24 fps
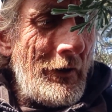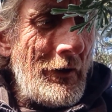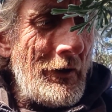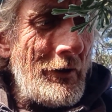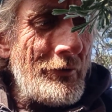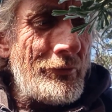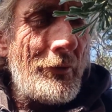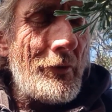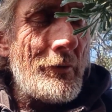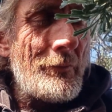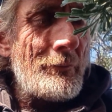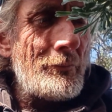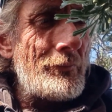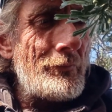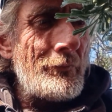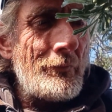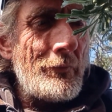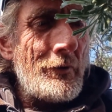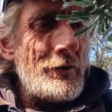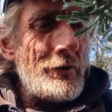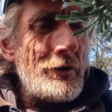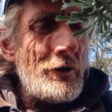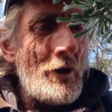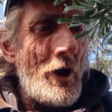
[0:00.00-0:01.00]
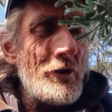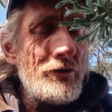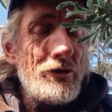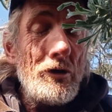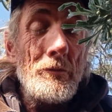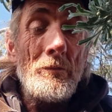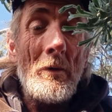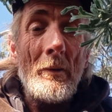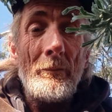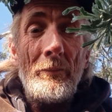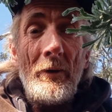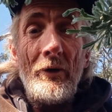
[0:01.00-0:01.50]
I do
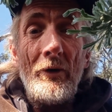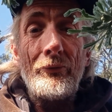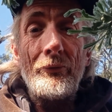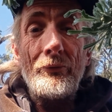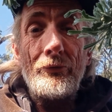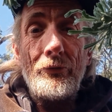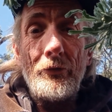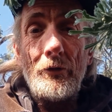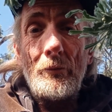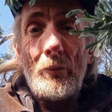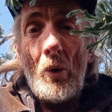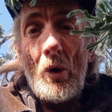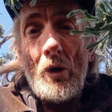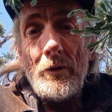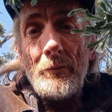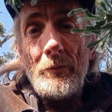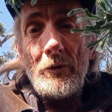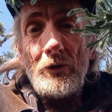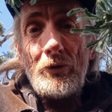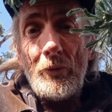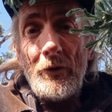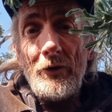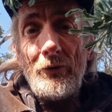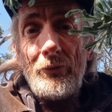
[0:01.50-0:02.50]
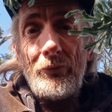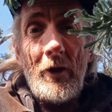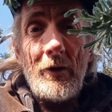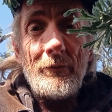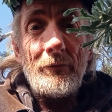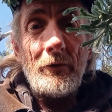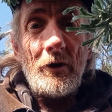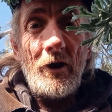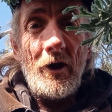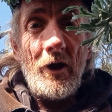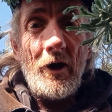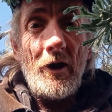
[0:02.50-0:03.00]
my business in the morning between
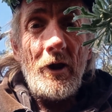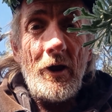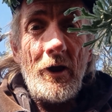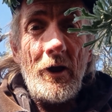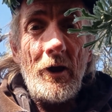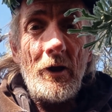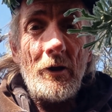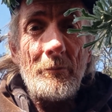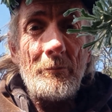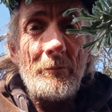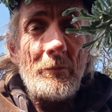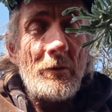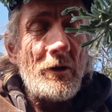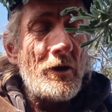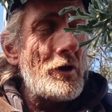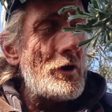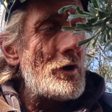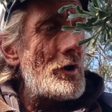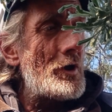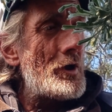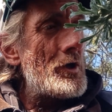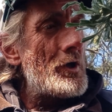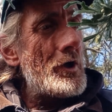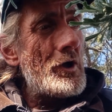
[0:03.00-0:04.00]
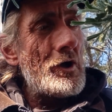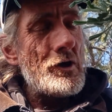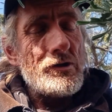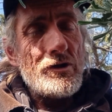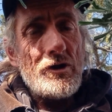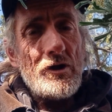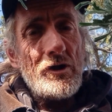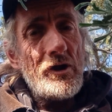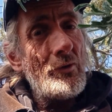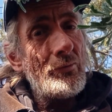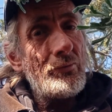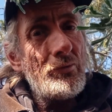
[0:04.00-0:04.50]
7 and 8 a.m. And
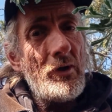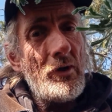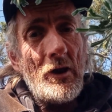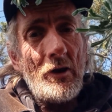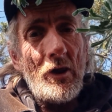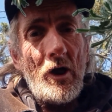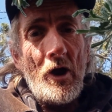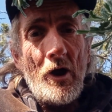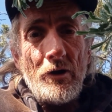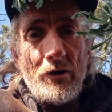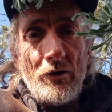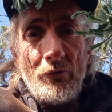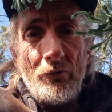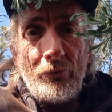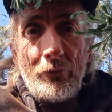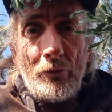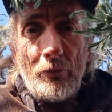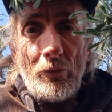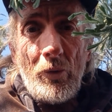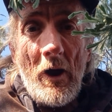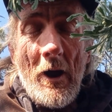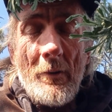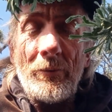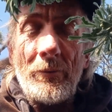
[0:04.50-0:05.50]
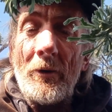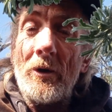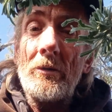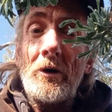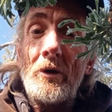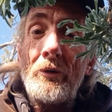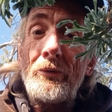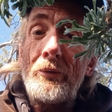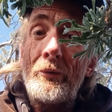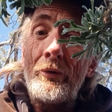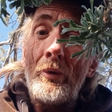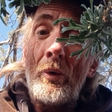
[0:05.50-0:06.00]
you got to stand in line to use the crapper
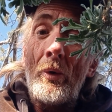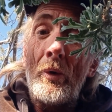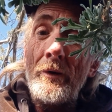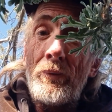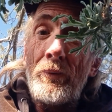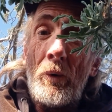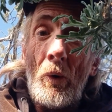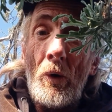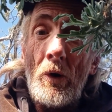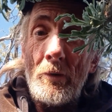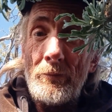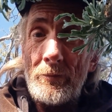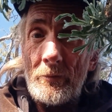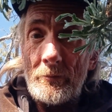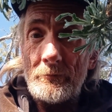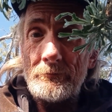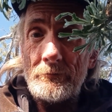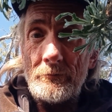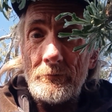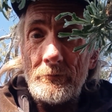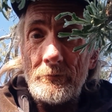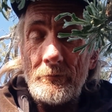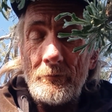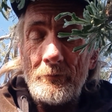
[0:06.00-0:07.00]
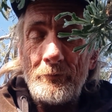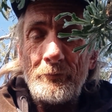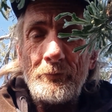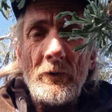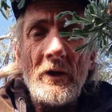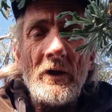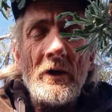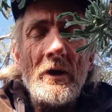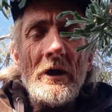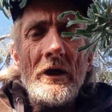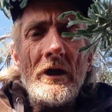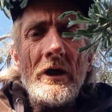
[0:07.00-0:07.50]
because there's only 4 of them.
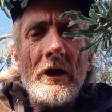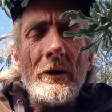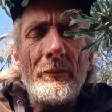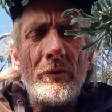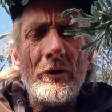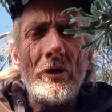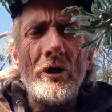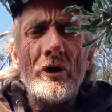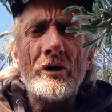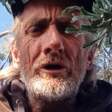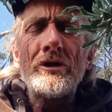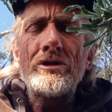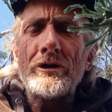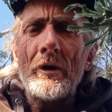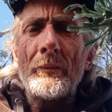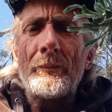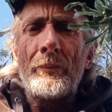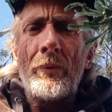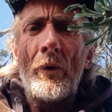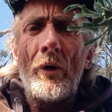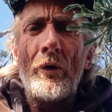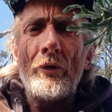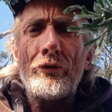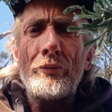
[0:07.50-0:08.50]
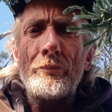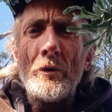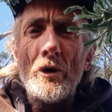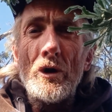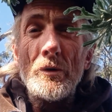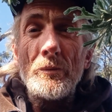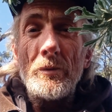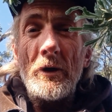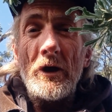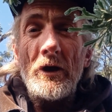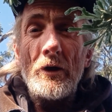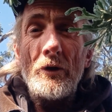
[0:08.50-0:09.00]
If you look at the first
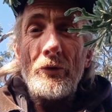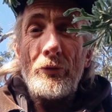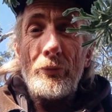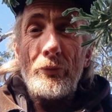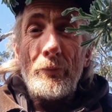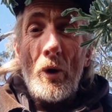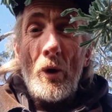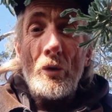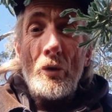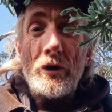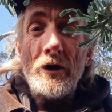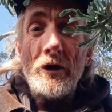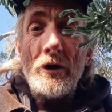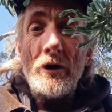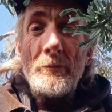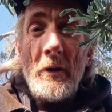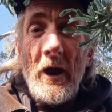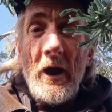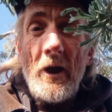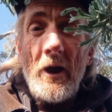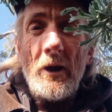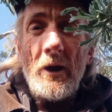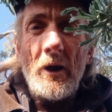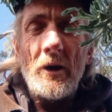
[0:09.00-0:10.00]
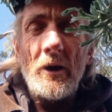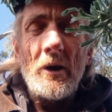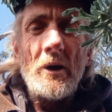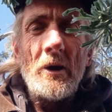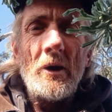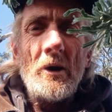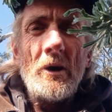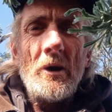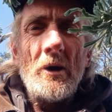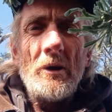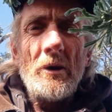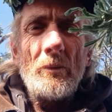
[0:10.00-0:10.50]
movie, Smokey and the Bandit,
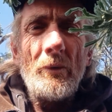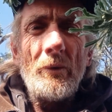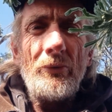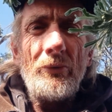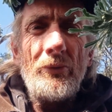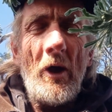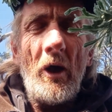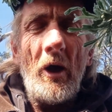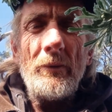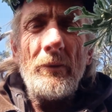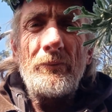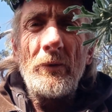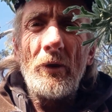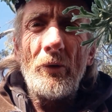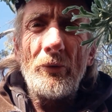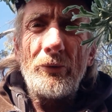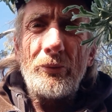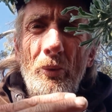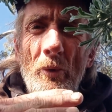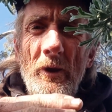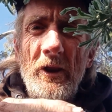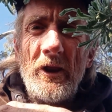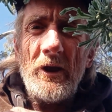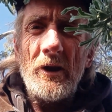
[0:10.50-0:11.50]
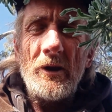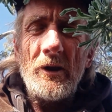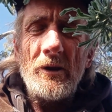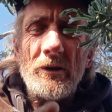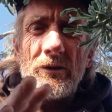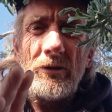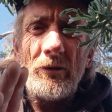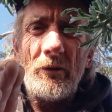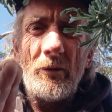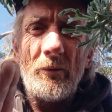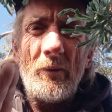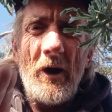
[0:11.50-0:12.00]
when Sally Fields went
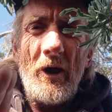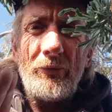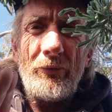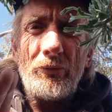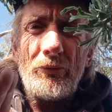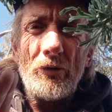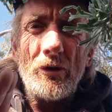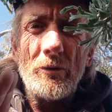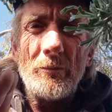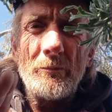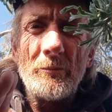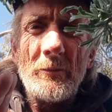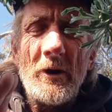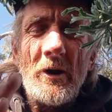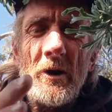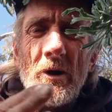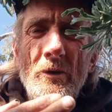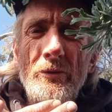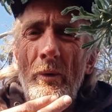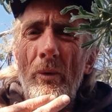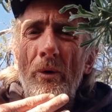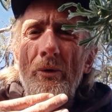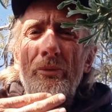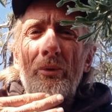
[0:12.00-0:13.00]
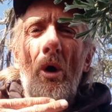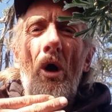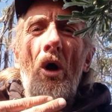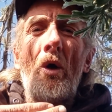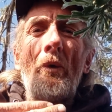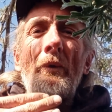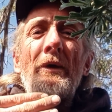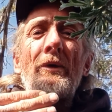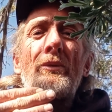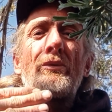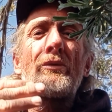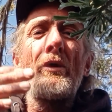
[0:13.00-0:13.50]
into the restroom, there was all
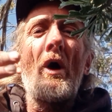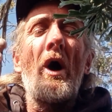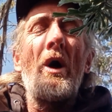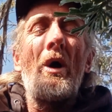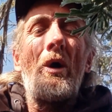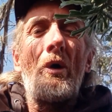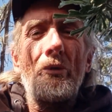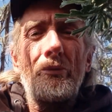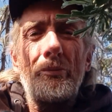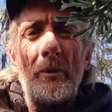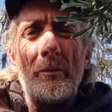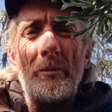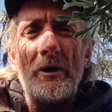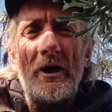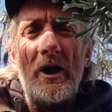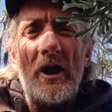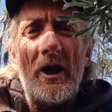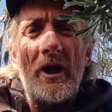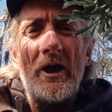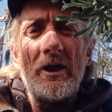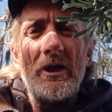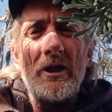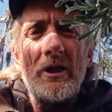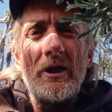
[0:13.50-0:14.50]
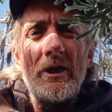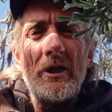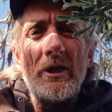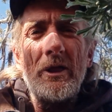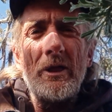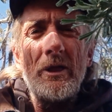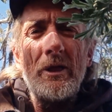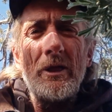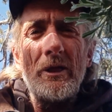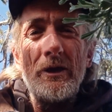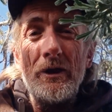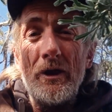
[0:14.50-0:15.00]
these stalls. Remember that?
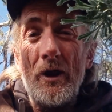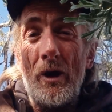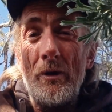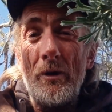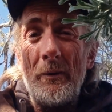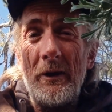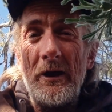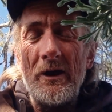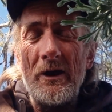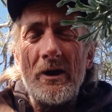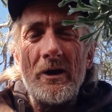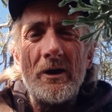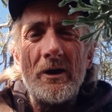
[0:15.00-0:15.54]
You know what I mean?